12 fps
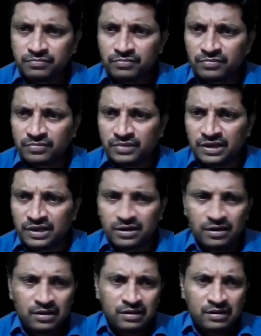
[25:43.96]
Then
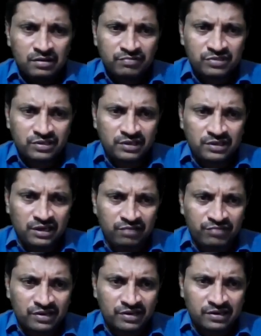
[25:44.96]
with E we
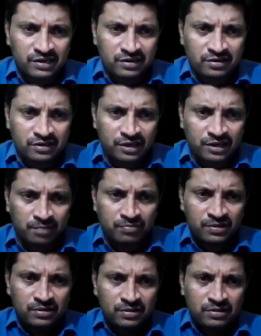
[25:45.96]
can get A.
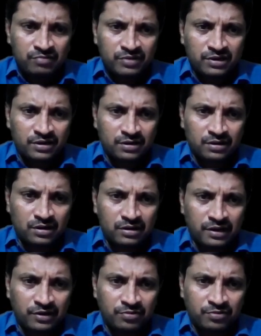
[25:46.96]
We got all the
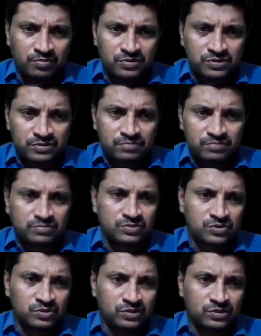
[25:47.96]
attributes. So
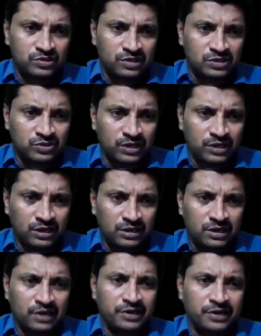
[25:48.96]
this is also a
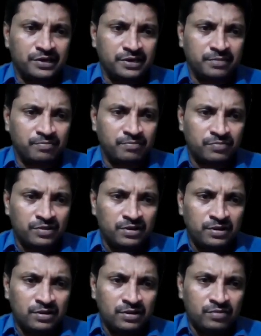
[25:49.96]
candidate key.
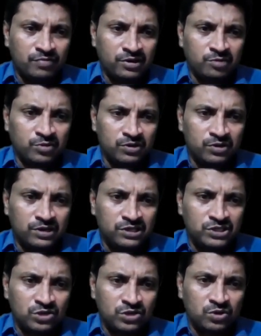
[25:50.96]
What about DC
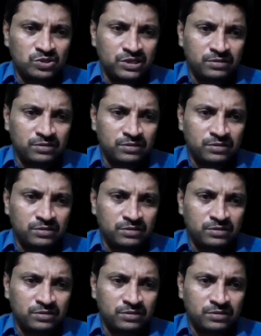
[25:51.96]
closure?